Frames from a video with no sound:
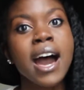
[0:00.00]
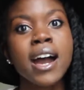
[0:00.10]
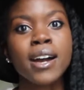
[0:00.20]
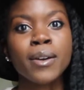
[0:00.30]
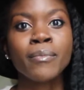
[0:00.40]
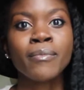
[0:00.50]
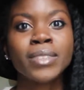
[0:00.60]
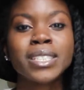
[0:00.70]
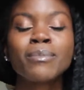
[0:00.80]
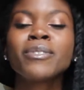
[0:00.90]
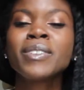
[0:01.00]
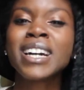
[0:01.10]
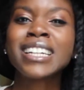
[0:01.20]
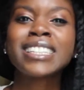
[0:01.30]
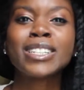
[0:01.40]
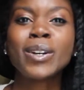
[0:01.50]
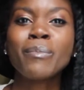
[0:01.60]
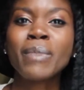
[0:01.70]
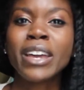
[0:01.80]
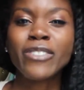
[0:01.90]
Um, some of you guys I know
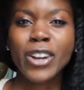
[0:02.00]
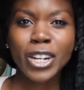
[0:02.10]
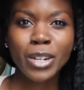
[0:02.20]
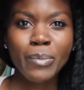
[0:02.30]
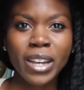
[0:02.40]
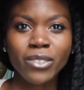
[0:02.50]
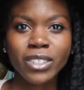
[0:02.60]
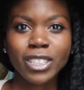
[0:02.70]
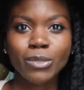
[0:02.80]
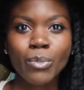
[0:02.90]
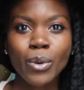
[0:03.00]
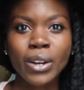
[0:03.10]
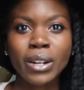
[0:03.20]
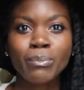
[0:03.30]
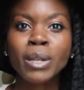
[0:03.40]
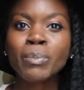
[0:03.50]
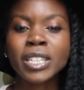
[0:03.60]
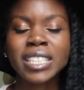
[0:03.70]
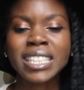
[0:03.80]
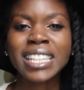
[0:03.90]
may have heard about a vision board. Me
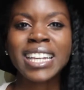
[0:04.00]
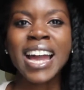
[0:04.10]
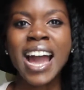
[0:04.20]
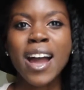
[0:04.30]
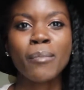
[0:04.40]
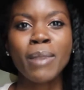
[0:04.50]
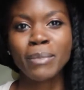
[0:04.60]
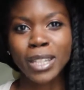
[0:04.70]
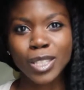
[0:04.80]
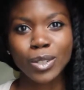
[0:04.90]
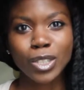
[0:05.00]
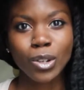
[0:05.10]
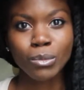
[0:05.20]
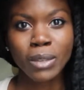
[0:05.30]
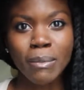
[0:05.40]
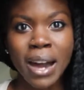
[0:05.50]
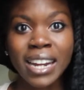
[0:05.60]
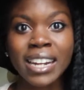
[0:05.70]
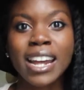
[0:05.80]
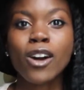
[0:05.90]
personally, um, my mentor told me about it
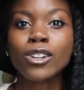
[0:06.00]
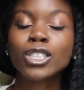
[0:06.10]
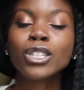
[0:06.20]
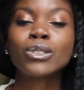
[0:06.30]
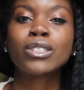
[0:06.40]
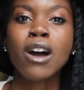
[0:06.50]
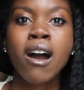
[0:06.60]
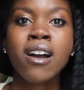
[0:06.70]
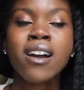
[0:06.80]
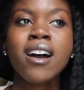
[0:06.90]
and I also saw